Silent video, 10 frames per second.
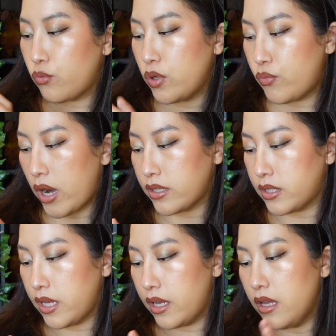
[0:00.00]

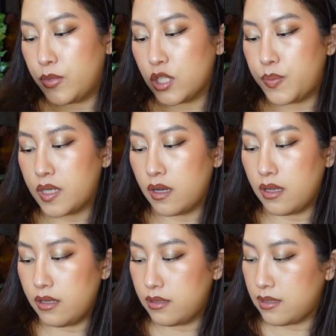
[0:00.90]
repress it just
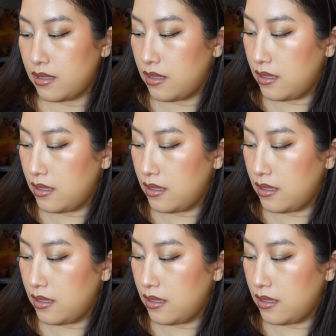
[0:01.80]
because